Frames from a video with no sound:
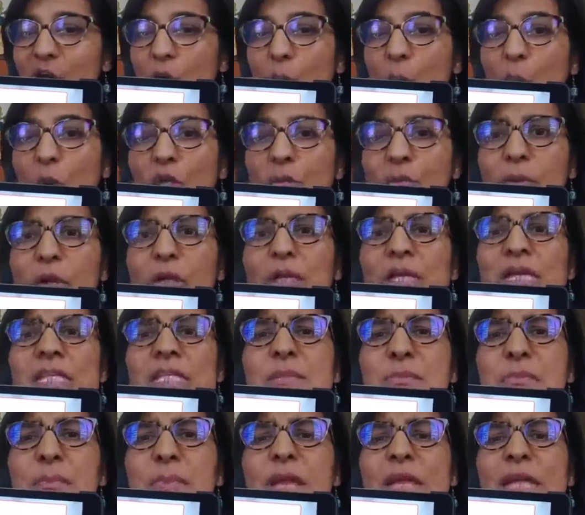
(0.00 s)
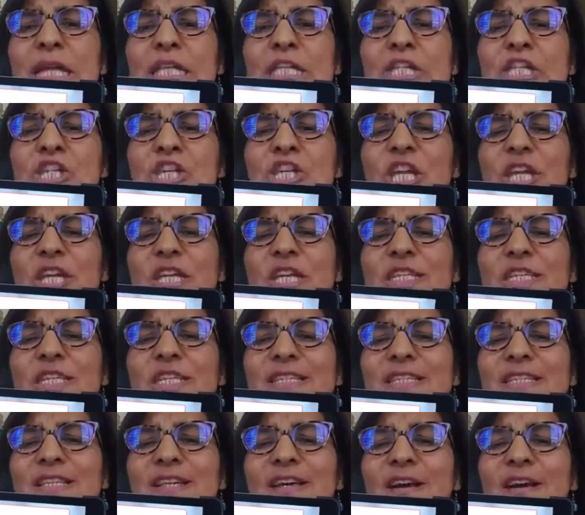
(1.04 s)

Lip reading: What about his pink cheeks?